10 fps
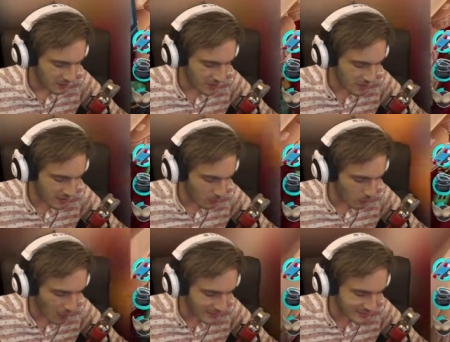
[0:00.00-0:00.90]
Look,
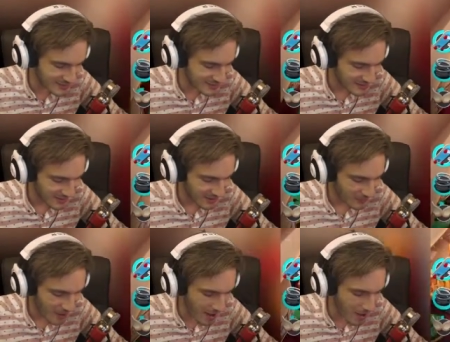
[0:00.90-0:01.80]
what?
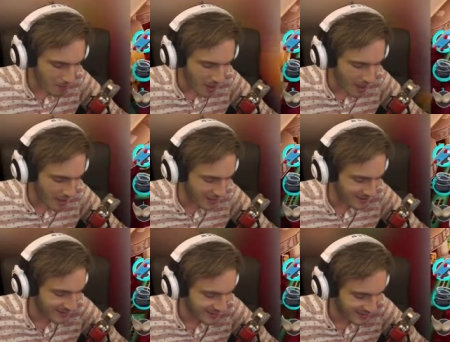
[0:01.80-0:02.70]
Where am I?
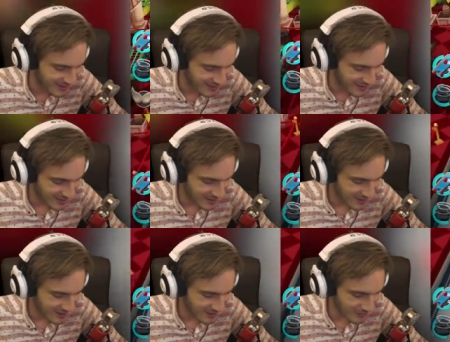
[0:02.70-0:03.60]

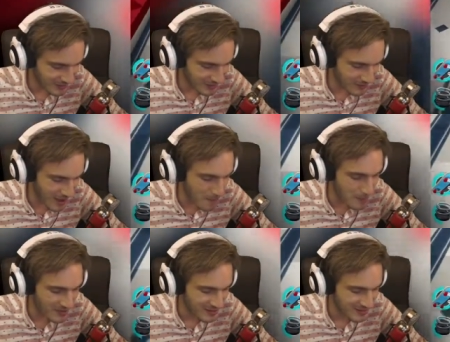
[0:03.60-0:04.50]
Holy crap.